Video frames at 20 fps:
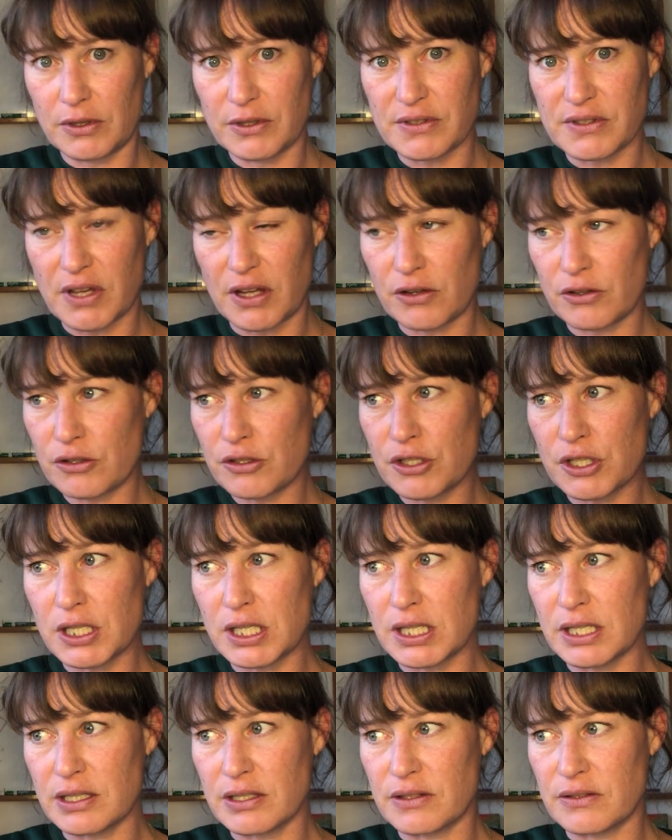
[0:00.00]
This
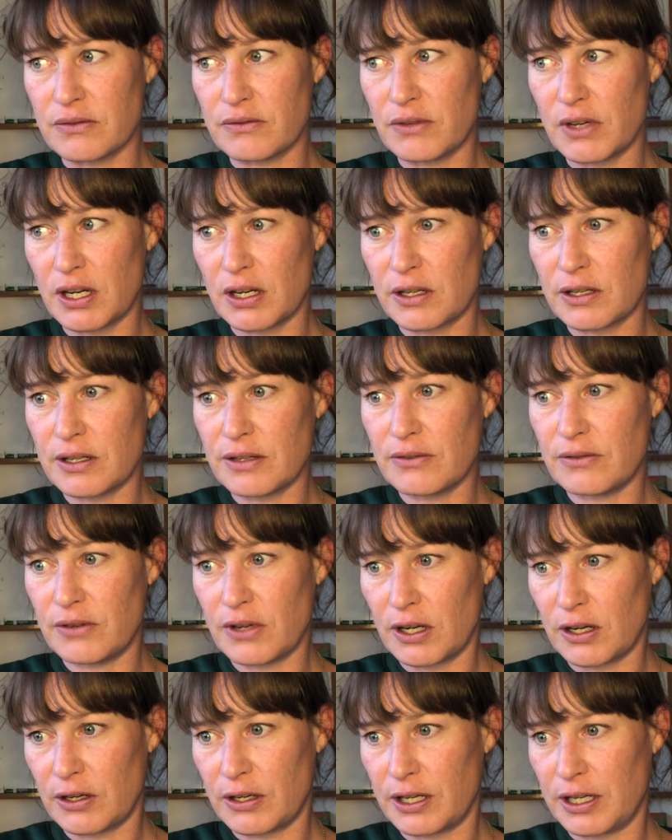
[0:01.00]
energy is very,
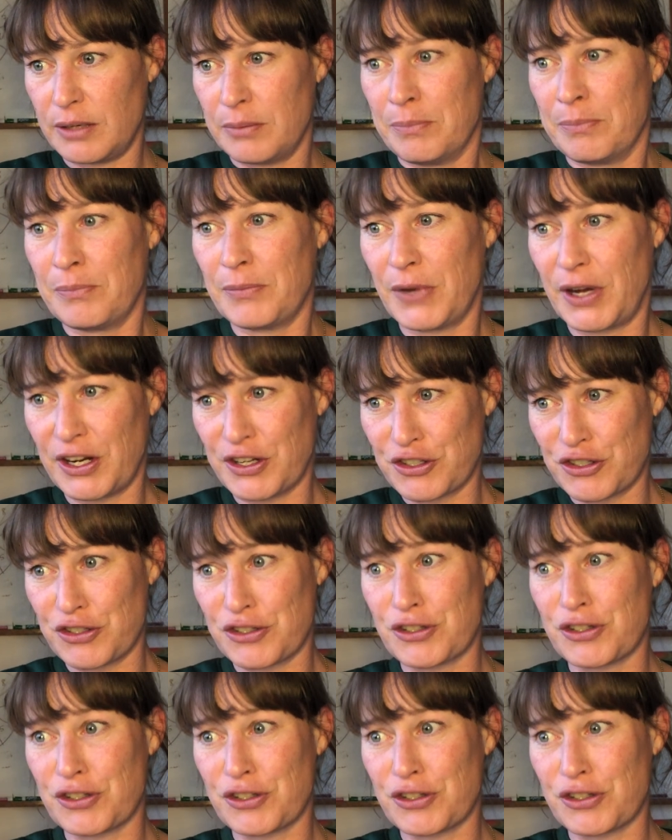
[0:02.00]
very much